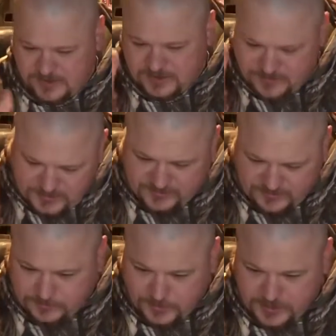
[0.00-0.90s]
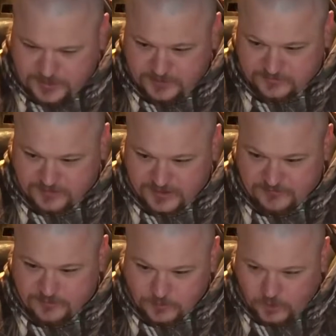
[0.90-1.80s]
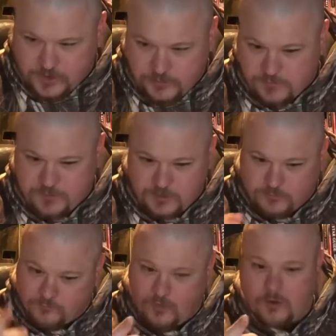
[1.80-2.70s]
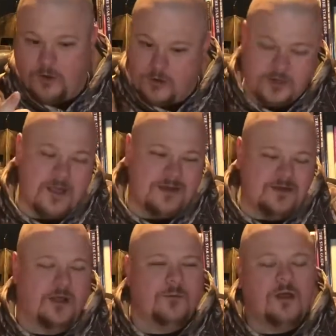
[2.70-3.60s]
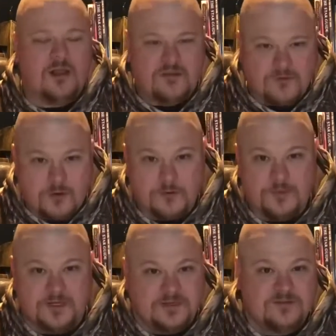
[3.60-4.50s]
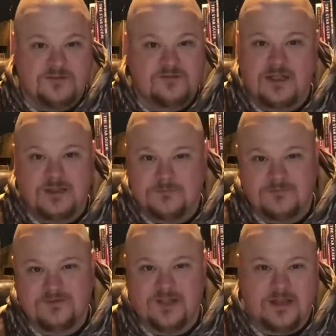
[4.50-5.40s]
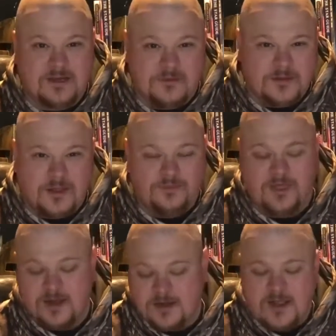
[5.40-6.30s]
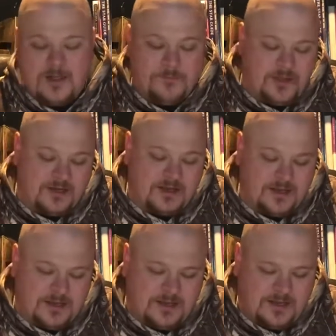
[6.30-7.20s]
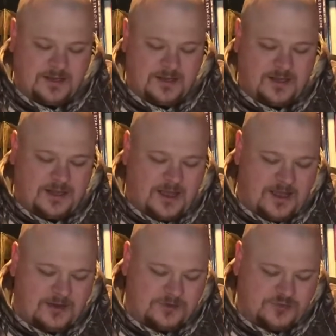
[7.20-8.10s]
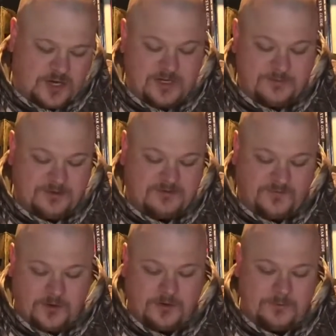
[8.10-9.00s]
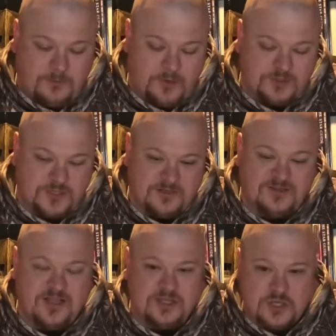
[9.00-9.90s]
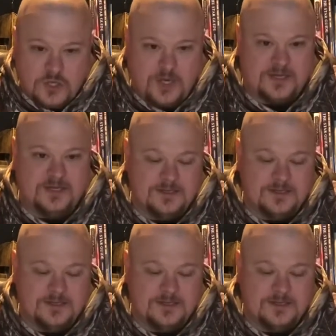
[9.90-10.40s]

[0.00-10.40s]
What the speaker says: this is what it is, and if you argue with me, you're wrong. No, we all have our own opinions. It's not anything like that. But trying to be as fair and impartial as I could,